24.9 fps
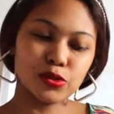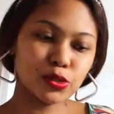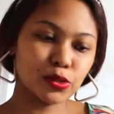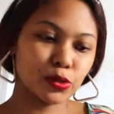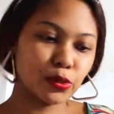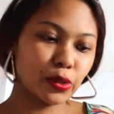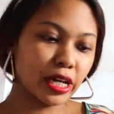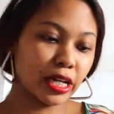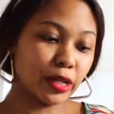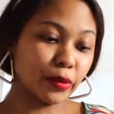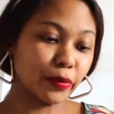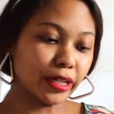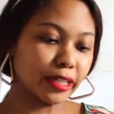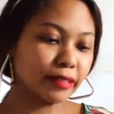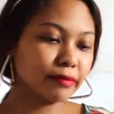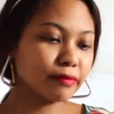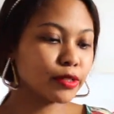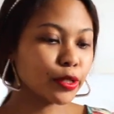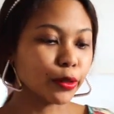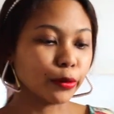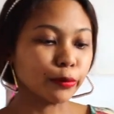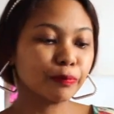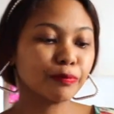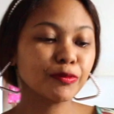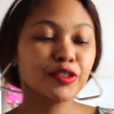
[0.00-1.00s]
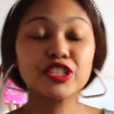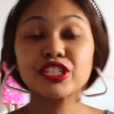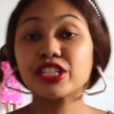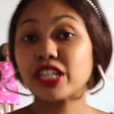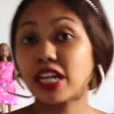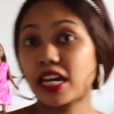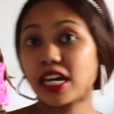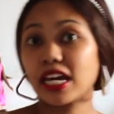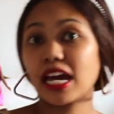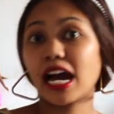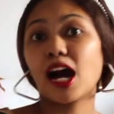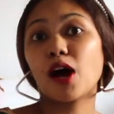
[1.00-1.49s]
So anyway, so
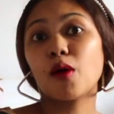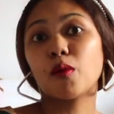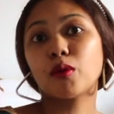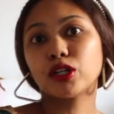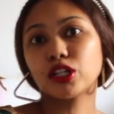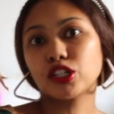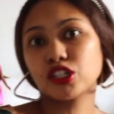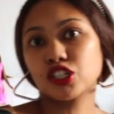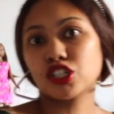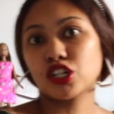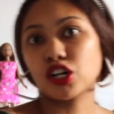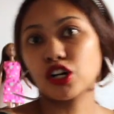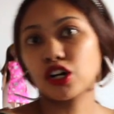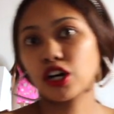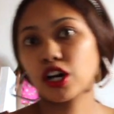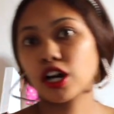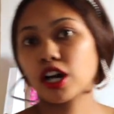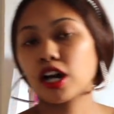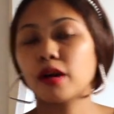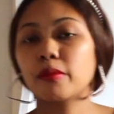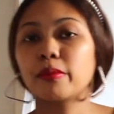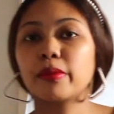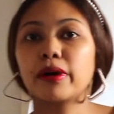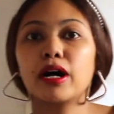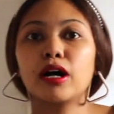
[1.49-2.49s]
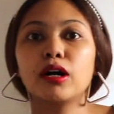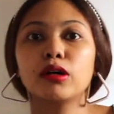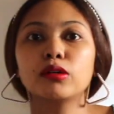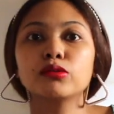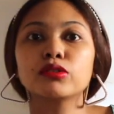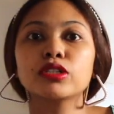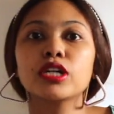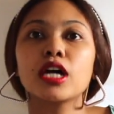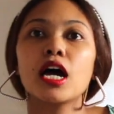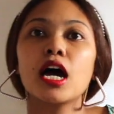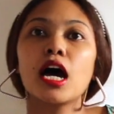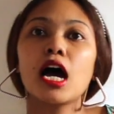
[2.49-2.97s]
today I wanna talk
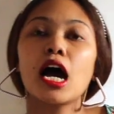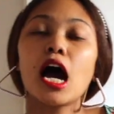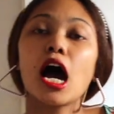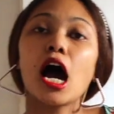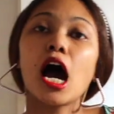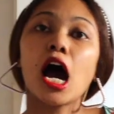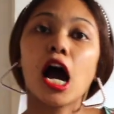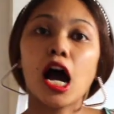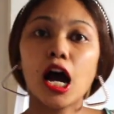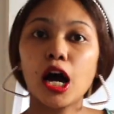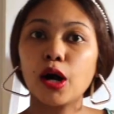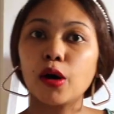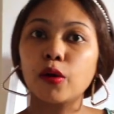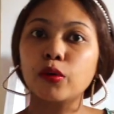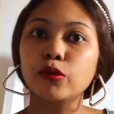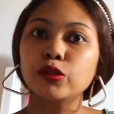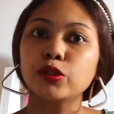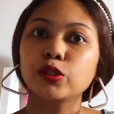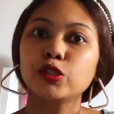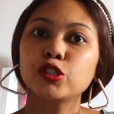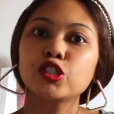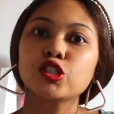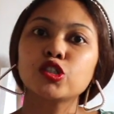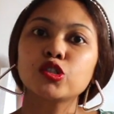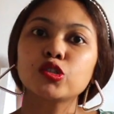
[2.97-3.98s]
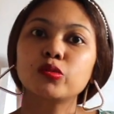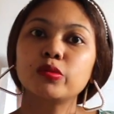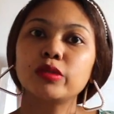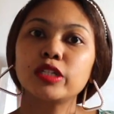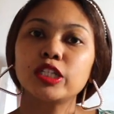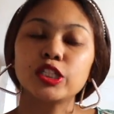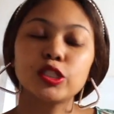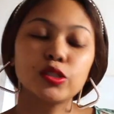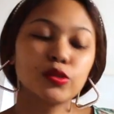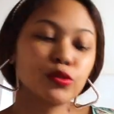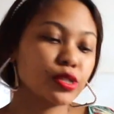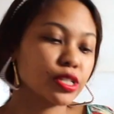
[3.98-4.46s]
about how you should be
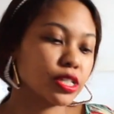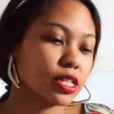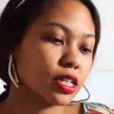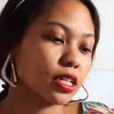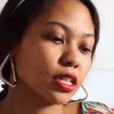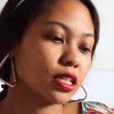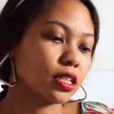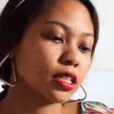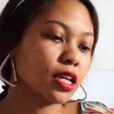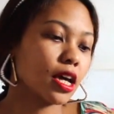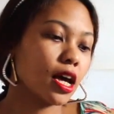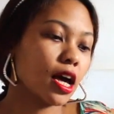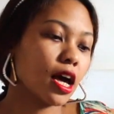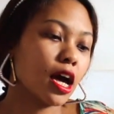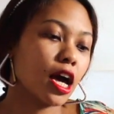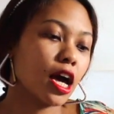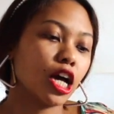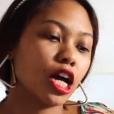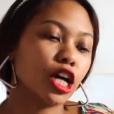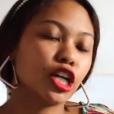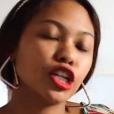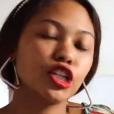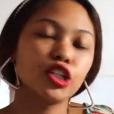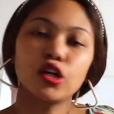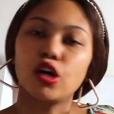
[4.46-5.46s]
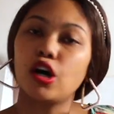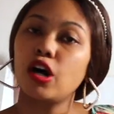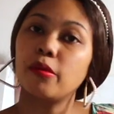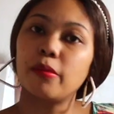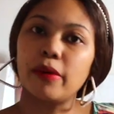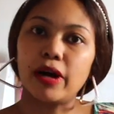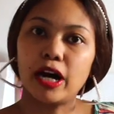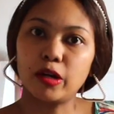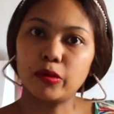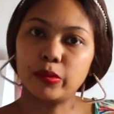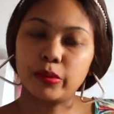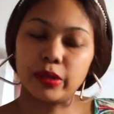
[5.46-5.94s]
using your
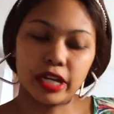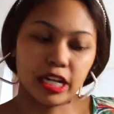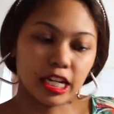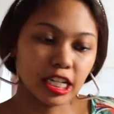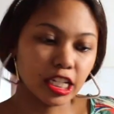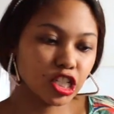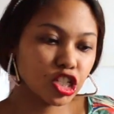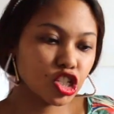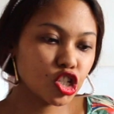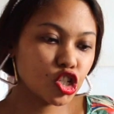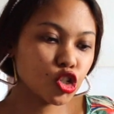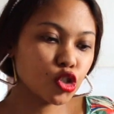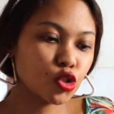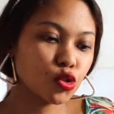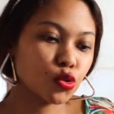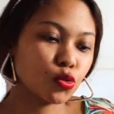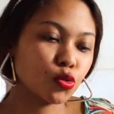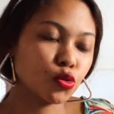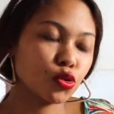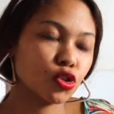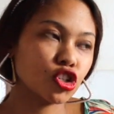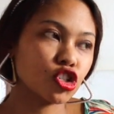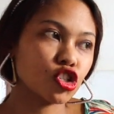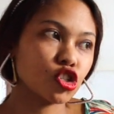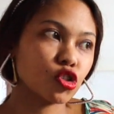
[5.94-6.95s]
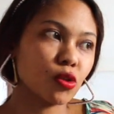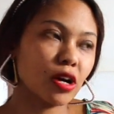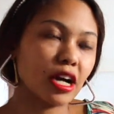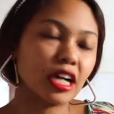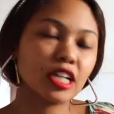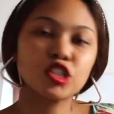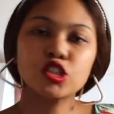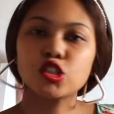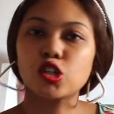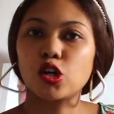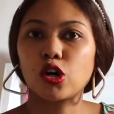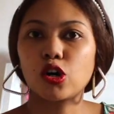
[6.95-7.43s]
about page to
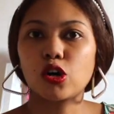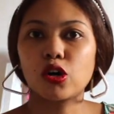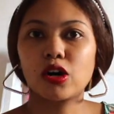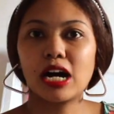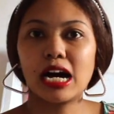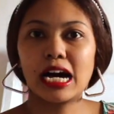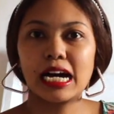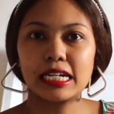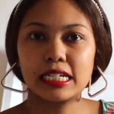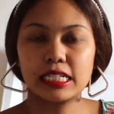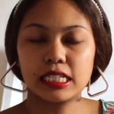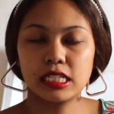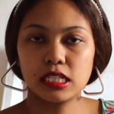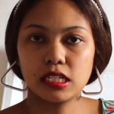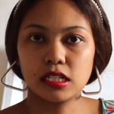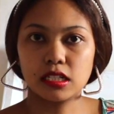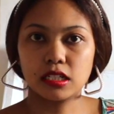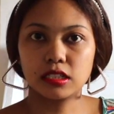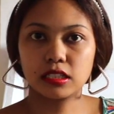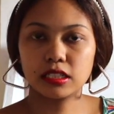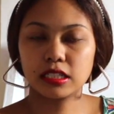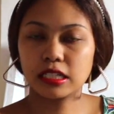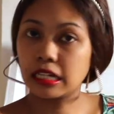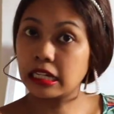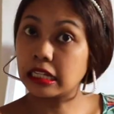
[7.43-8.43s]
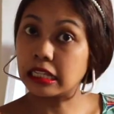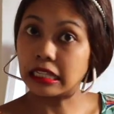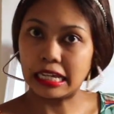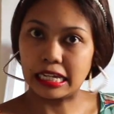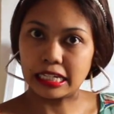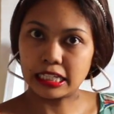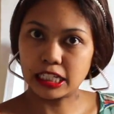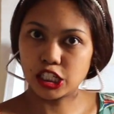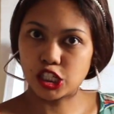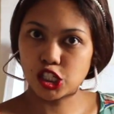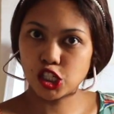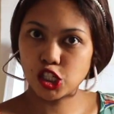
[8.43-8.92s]
attract your ideal
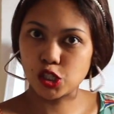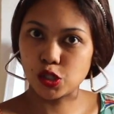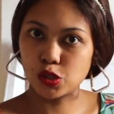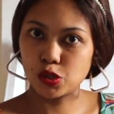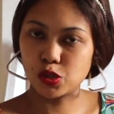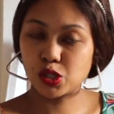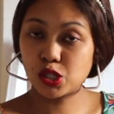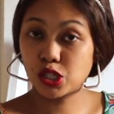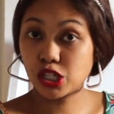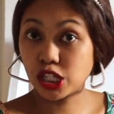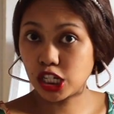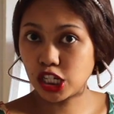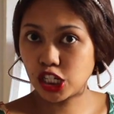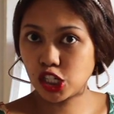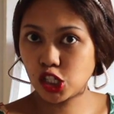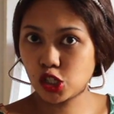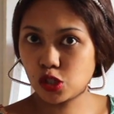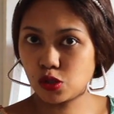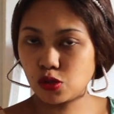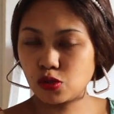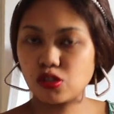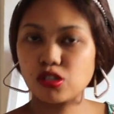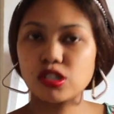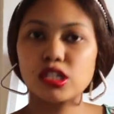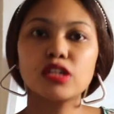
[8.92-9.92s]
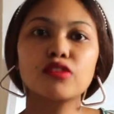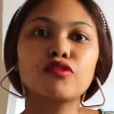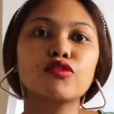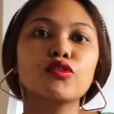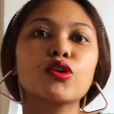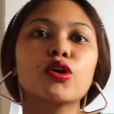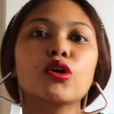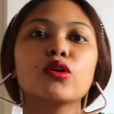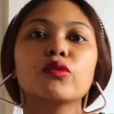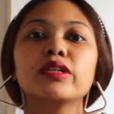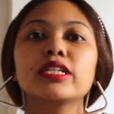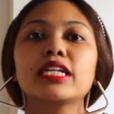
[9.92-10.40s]
client. So stay tuned if
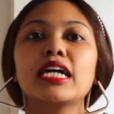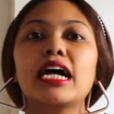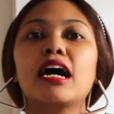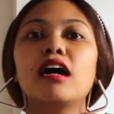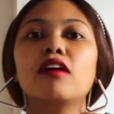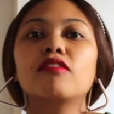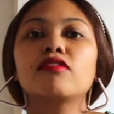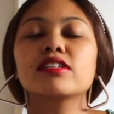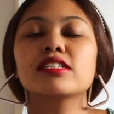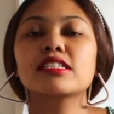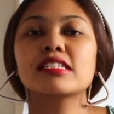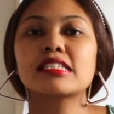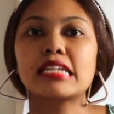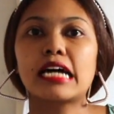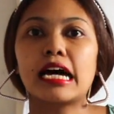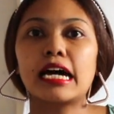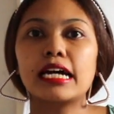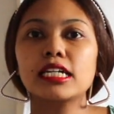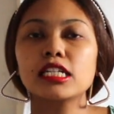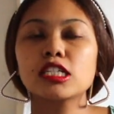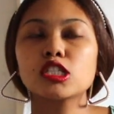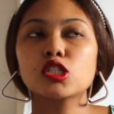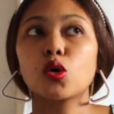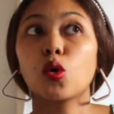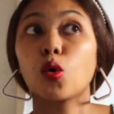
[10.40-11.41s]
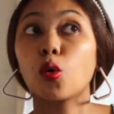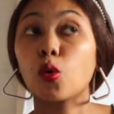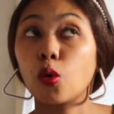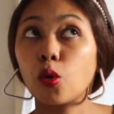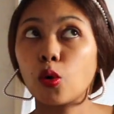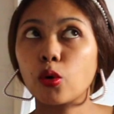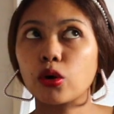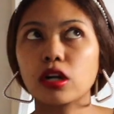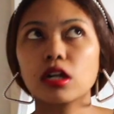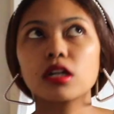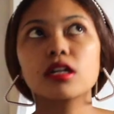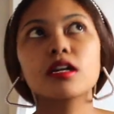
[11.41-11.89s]
you already have a site
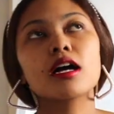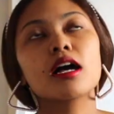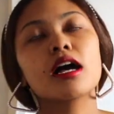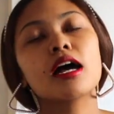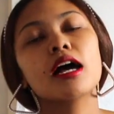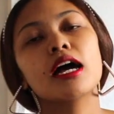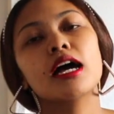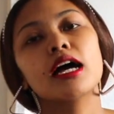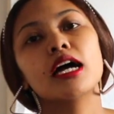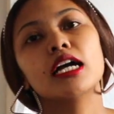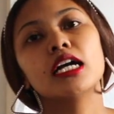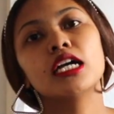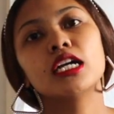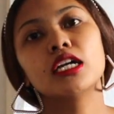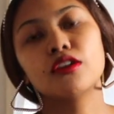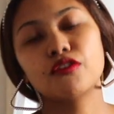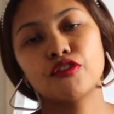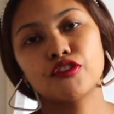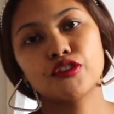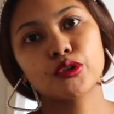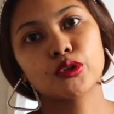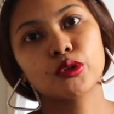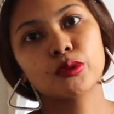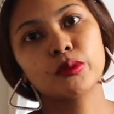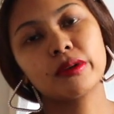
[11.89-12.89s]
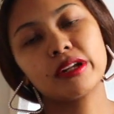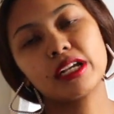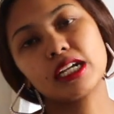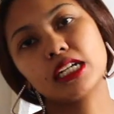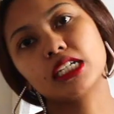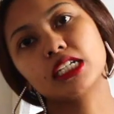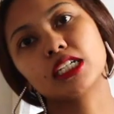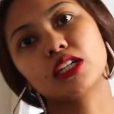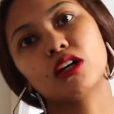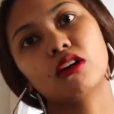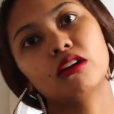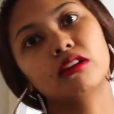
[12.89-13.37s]
or if you're
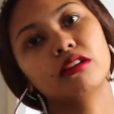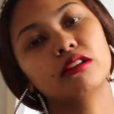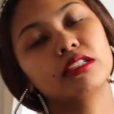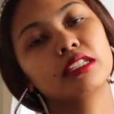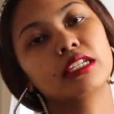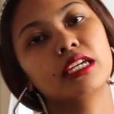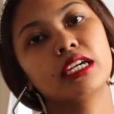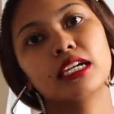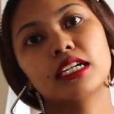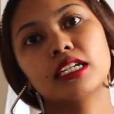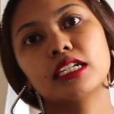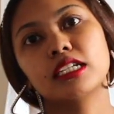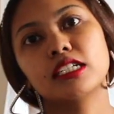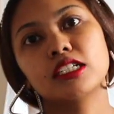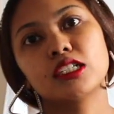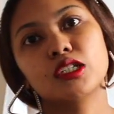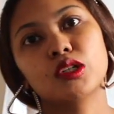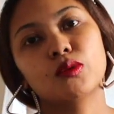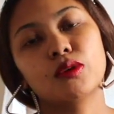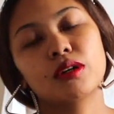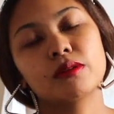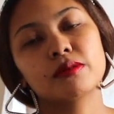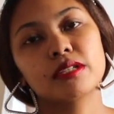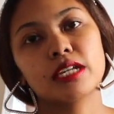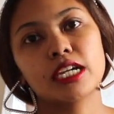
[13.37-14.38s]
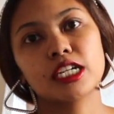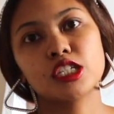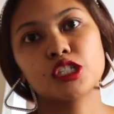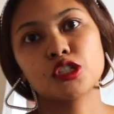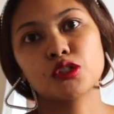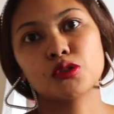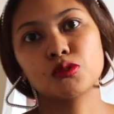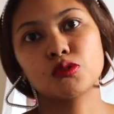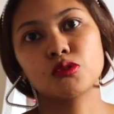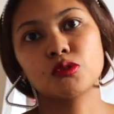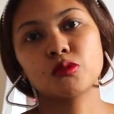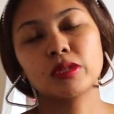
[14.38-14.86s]
planning on getting your website
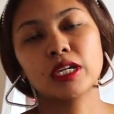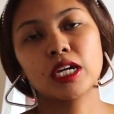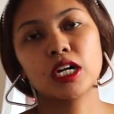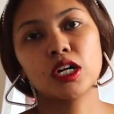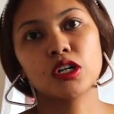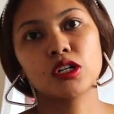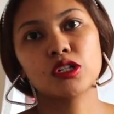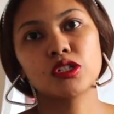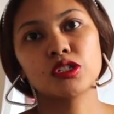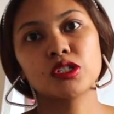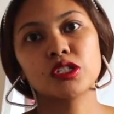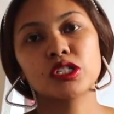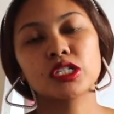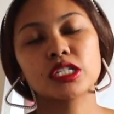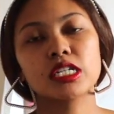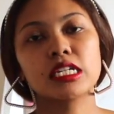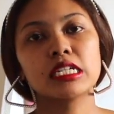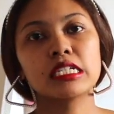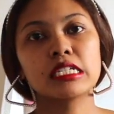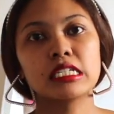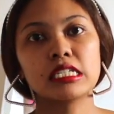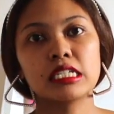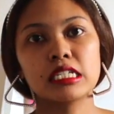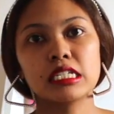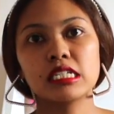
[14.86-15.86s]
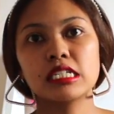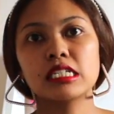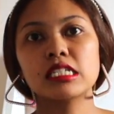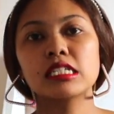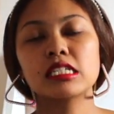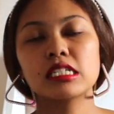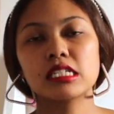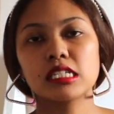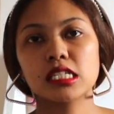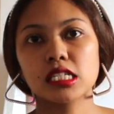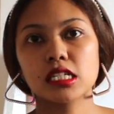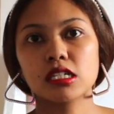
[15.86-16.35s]
soon, because
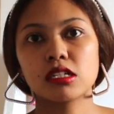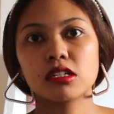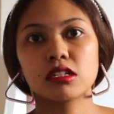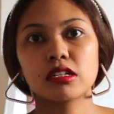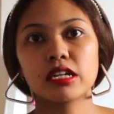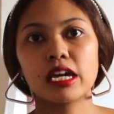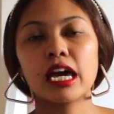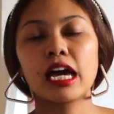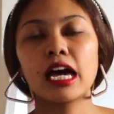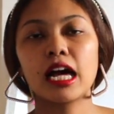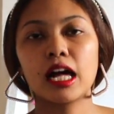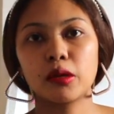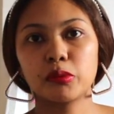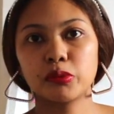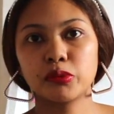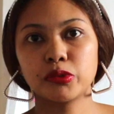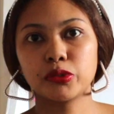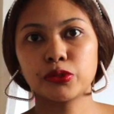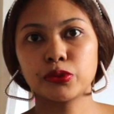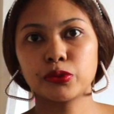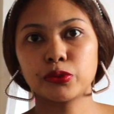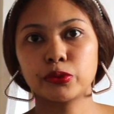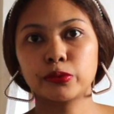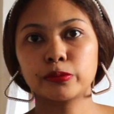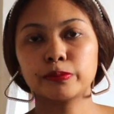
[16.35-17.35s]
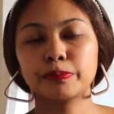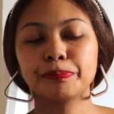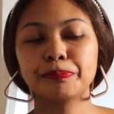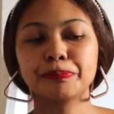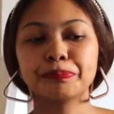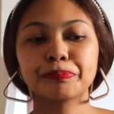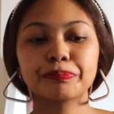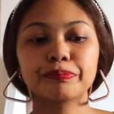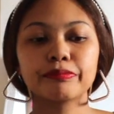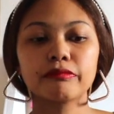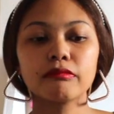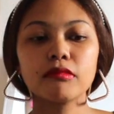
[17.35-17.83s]
this is gonna help you
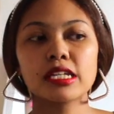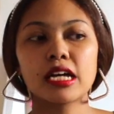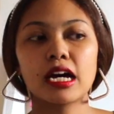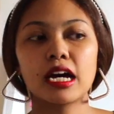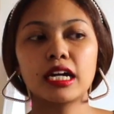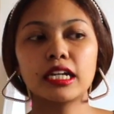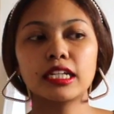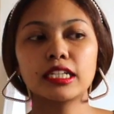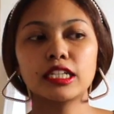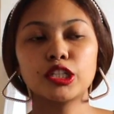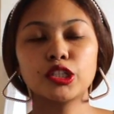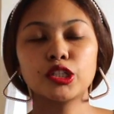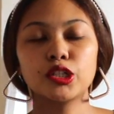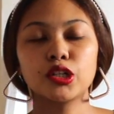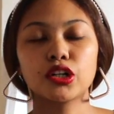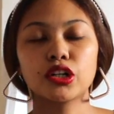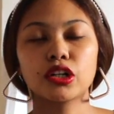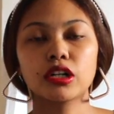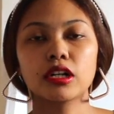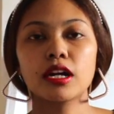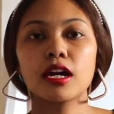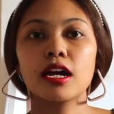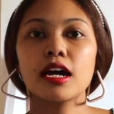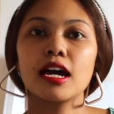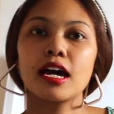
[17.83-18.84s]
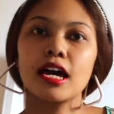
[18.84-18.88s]
sign your